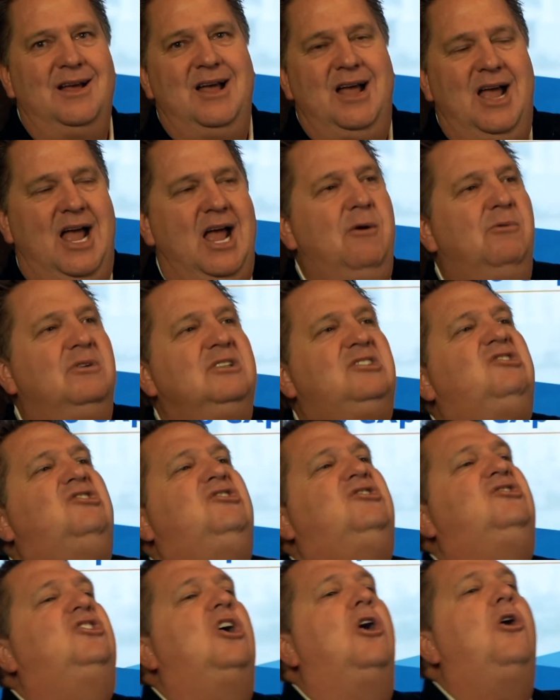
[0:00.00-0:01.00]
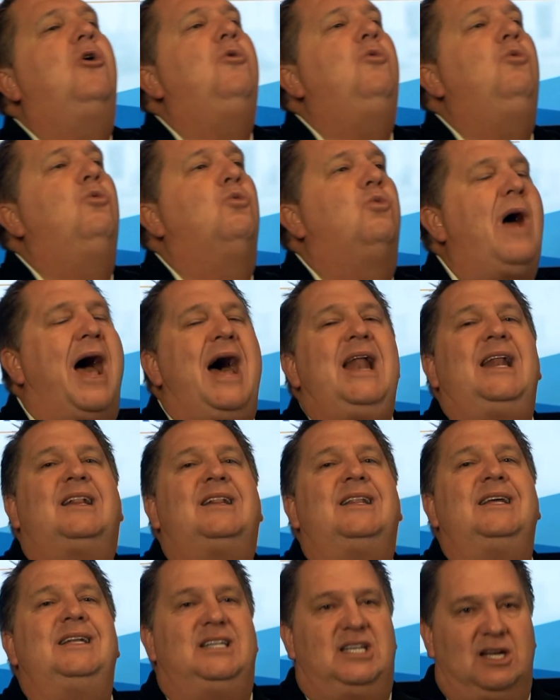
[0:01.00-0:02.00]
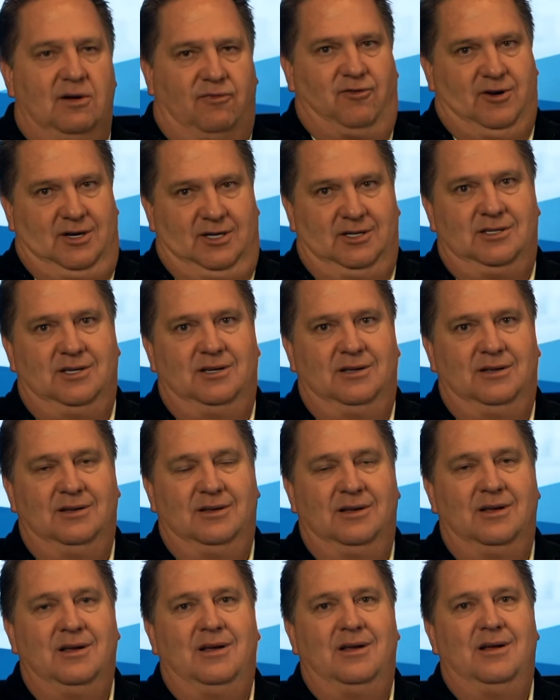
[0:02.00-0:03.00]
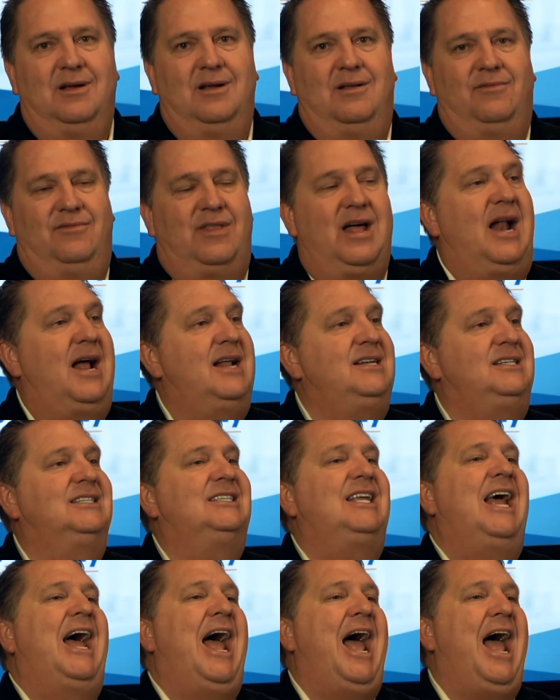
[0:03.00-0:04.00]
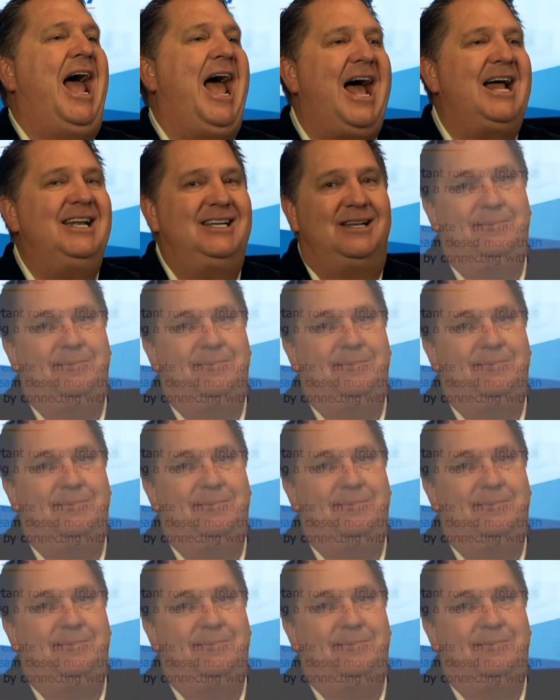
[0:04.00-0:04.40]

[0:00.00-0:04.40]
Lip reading: It was so radically different that I just had to